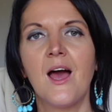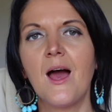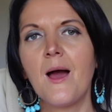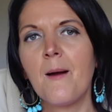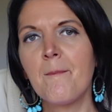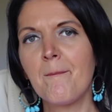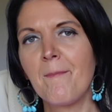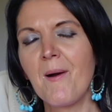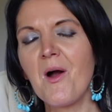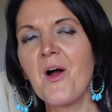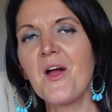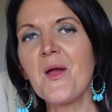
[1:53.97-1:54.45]

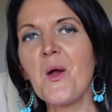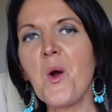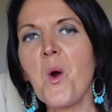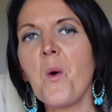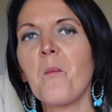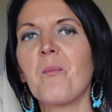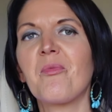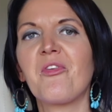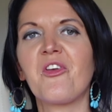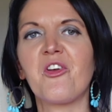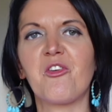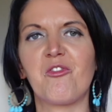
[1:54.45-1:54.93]
And by
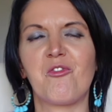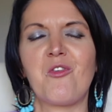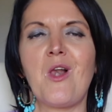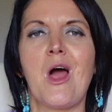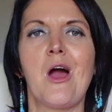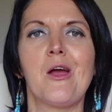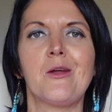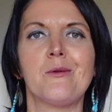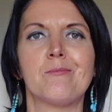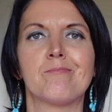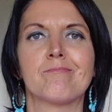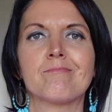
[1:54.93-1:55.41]
optic
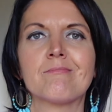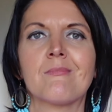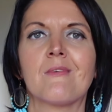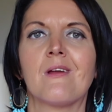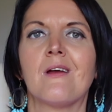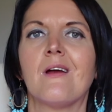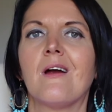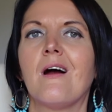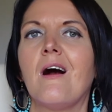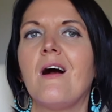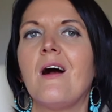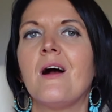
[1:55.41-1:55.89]
flow,
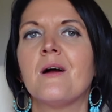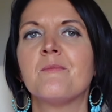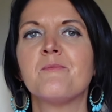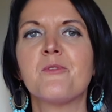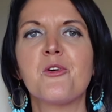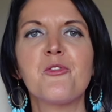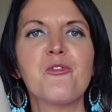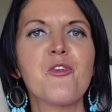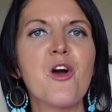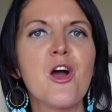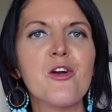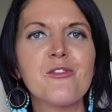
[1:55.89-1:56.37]
I'm
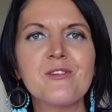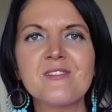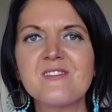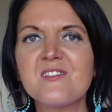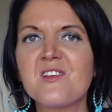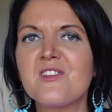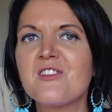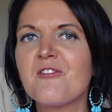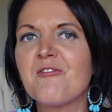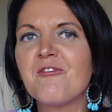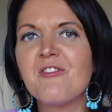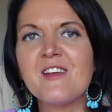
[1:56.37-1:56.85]
referring
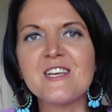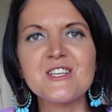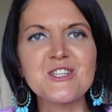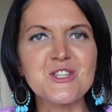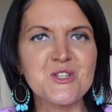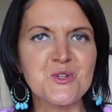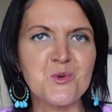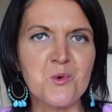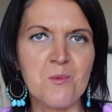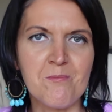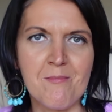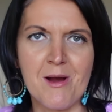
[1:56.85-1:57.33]
to the
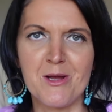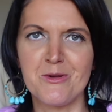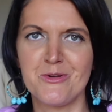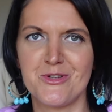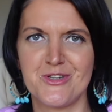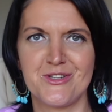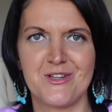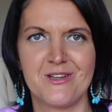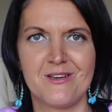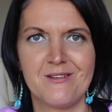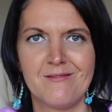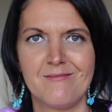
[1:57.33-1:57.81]
visual
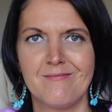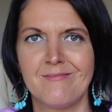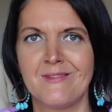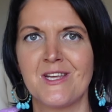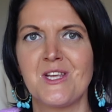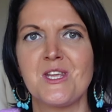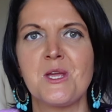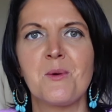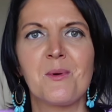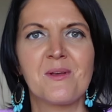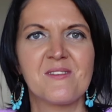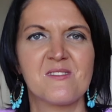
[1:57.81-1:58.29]
motion
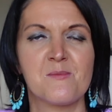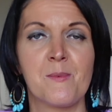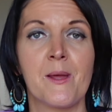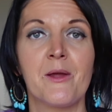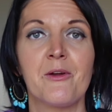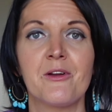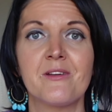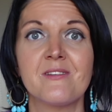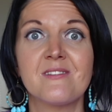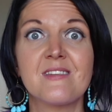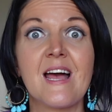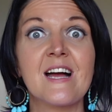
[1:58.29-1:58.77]
that you
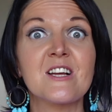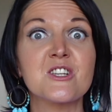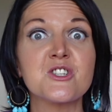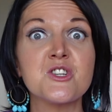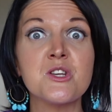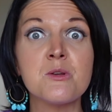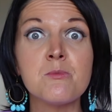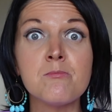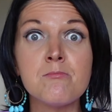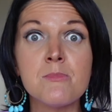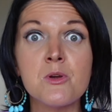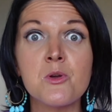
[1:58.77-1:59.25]
experience as
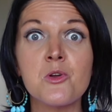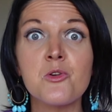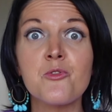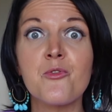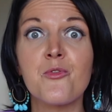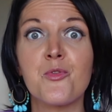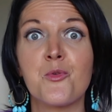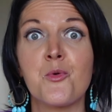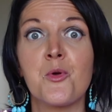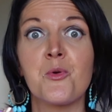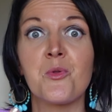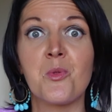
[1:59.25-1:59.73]
you
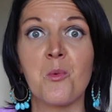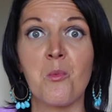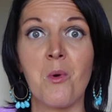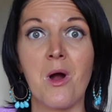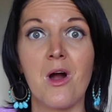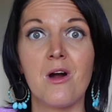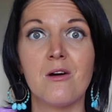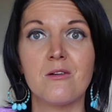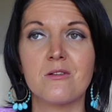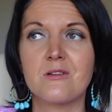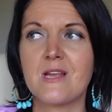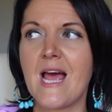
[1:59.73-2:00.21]
move through the
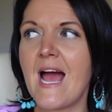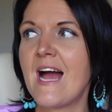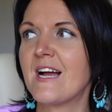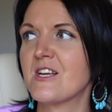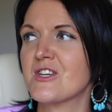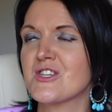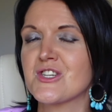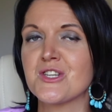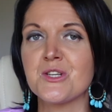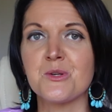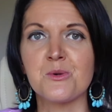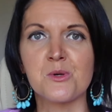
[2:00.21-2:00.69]
world,
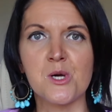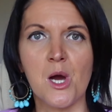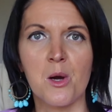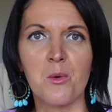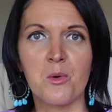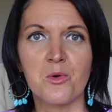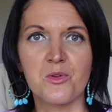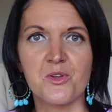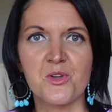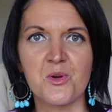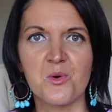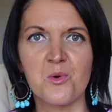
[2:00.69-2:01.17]
as you
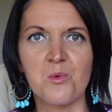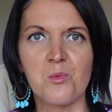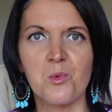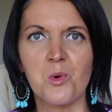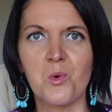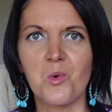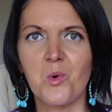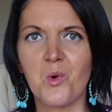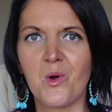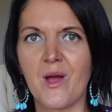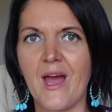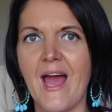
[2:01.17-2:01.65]
go on your
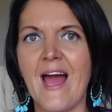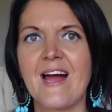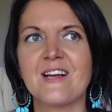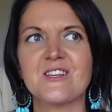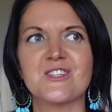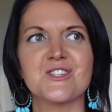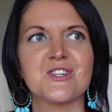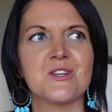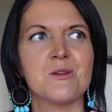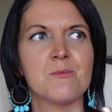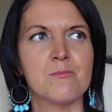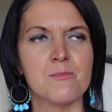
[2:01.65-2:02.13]
walk,
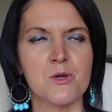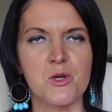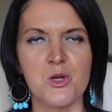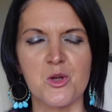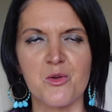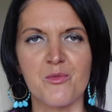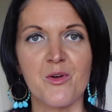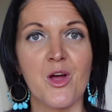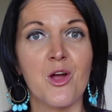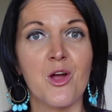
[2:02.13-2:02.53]
as you move